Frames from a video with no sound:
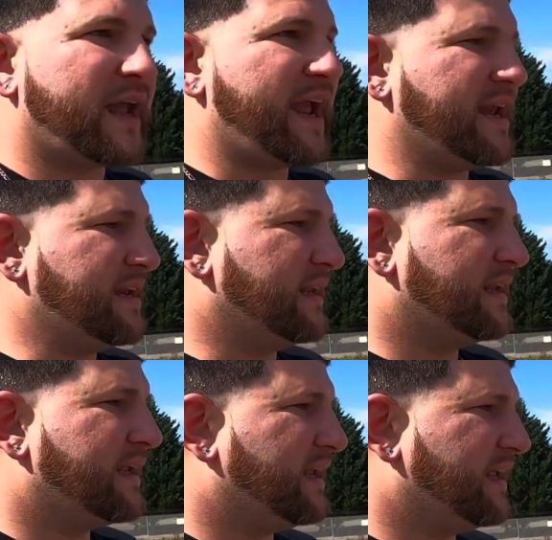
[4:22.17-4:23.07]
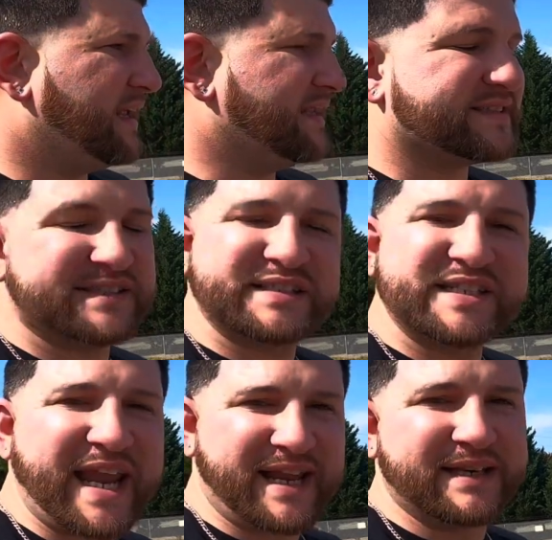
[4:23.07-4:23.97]
and it's
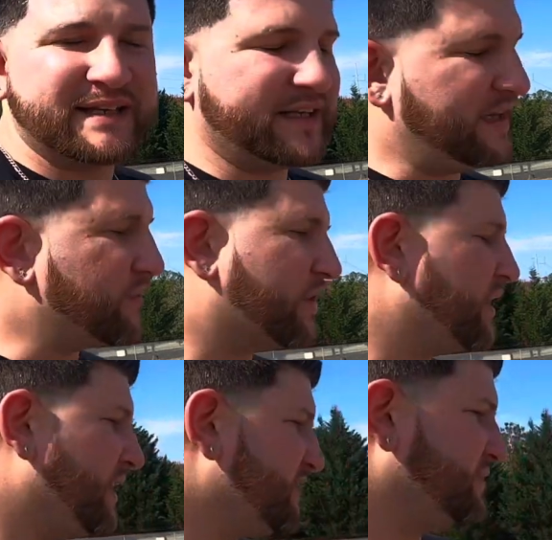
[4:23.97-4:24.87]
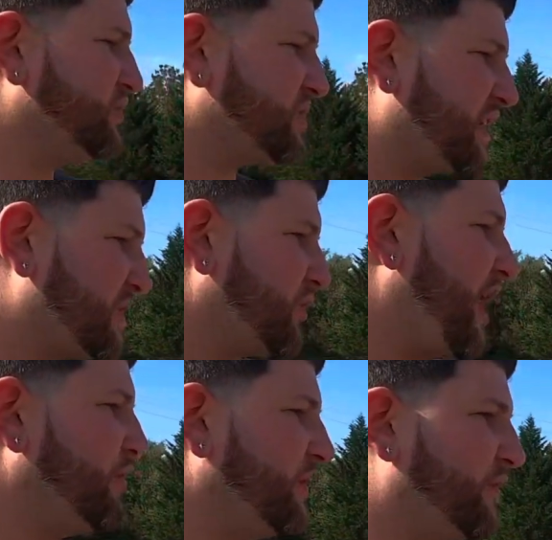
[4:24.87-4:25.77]
insane. It really is. You just got to
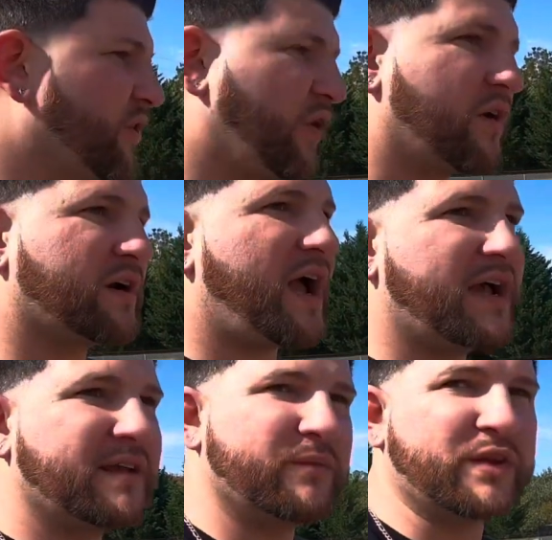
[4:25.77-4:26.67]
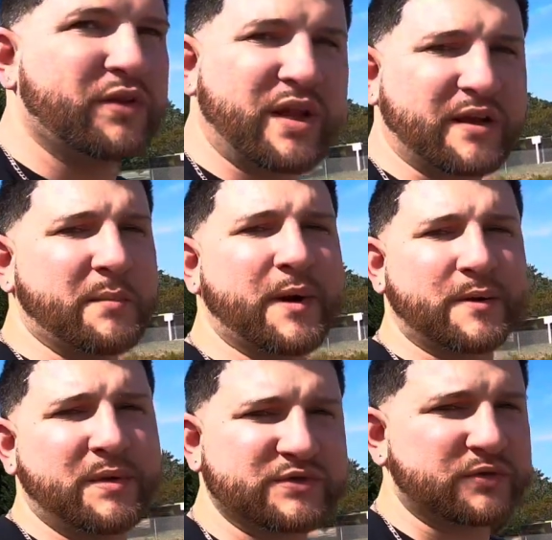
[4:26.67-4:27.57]
drive one. If you're a car guy, whether you like
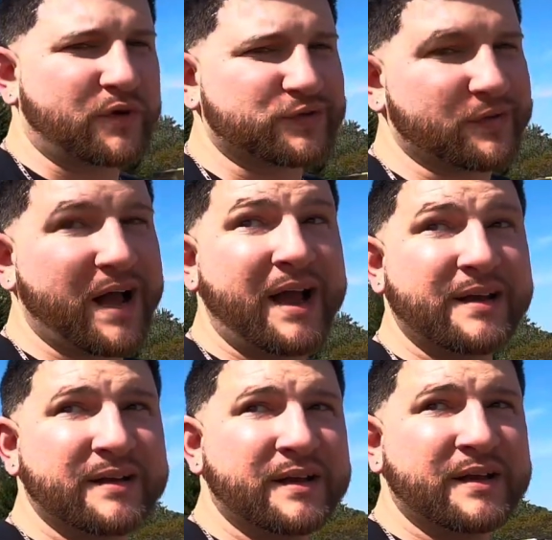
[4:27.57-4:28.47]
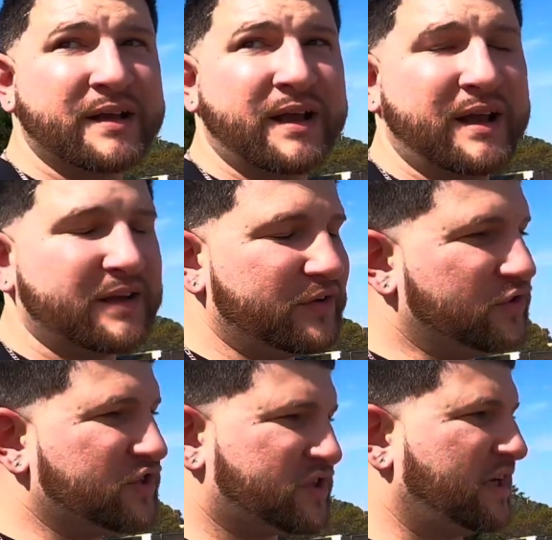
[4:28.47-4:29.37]
American muscle cars or not,
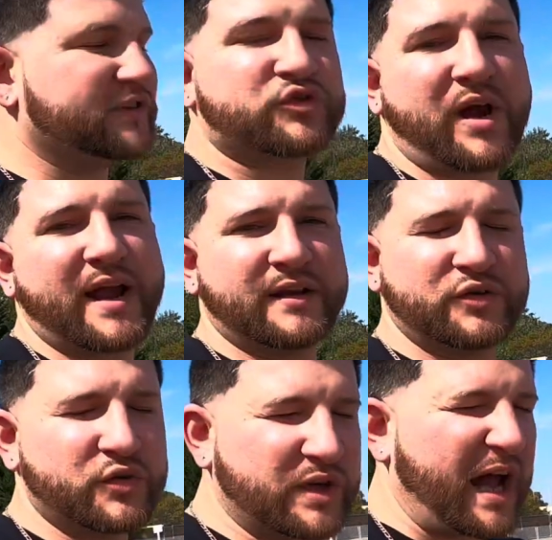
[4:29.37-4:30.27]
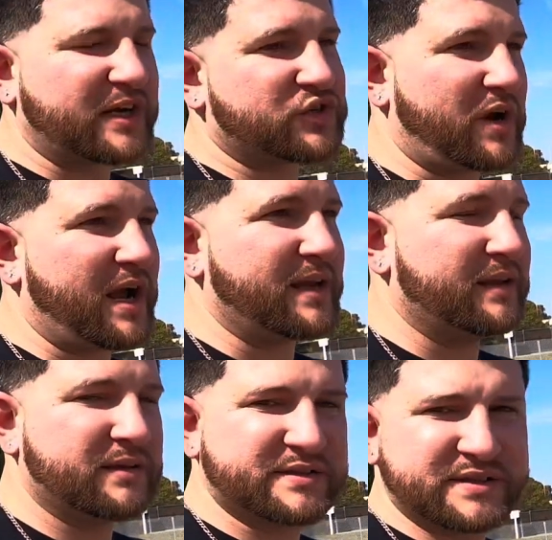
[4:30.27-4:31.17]
you just got to try it. You got to try
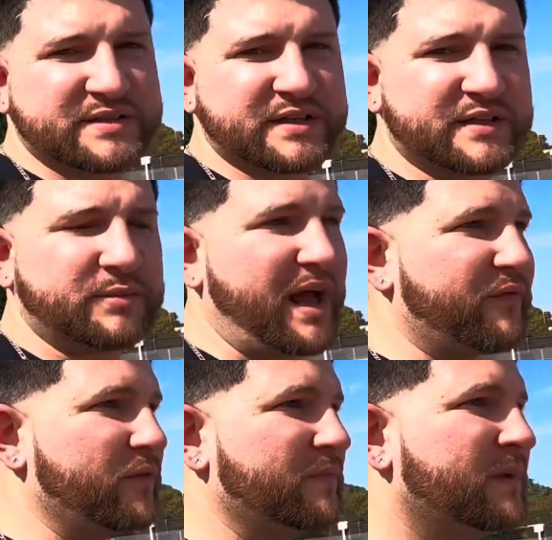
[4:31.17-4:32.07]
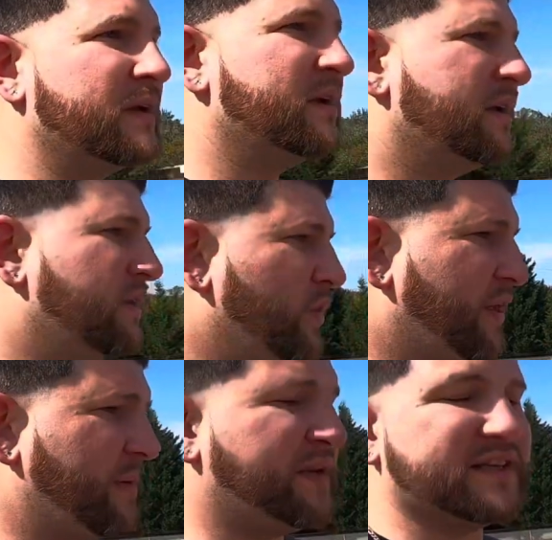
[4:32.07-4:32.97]
a C6 platform.
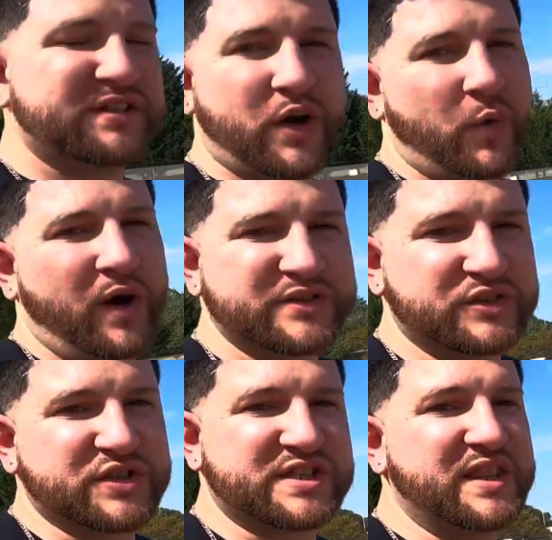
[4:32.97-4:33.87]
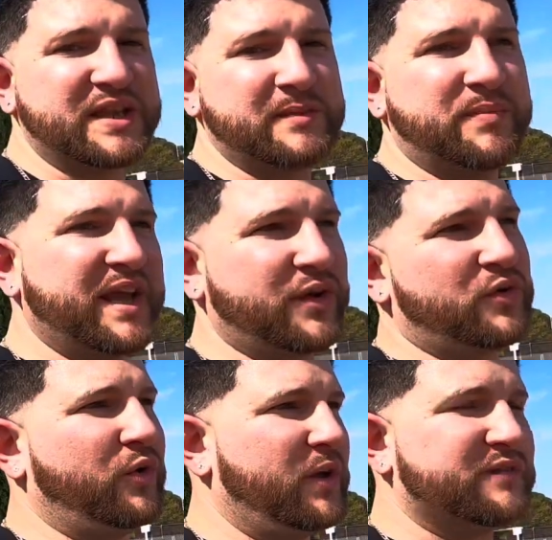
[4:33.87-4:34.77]
But I mean, the ZR1s are just the
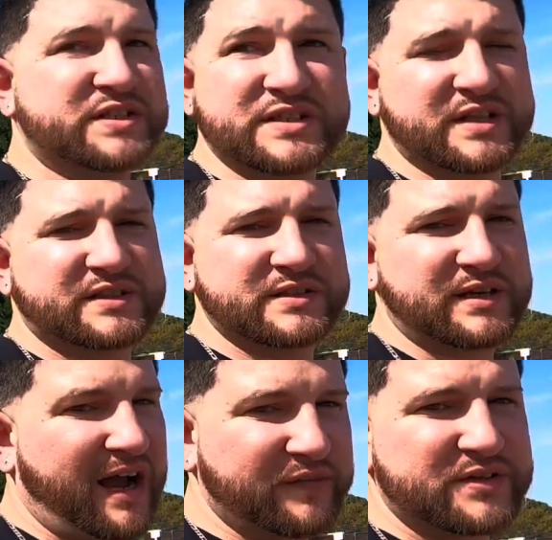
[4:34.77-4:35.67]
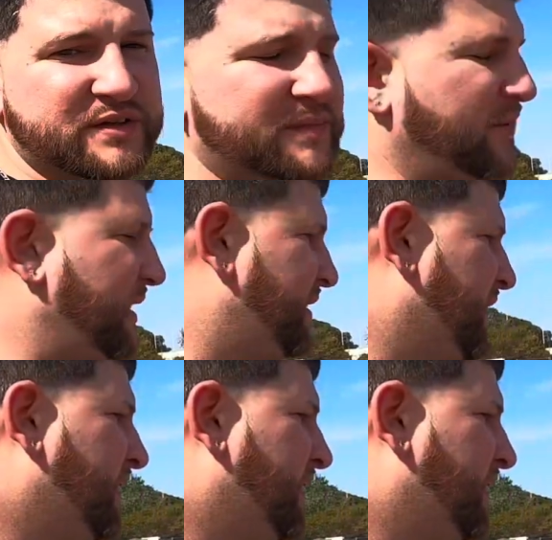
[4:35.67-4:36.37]
pinnacle of C6s, obviously, but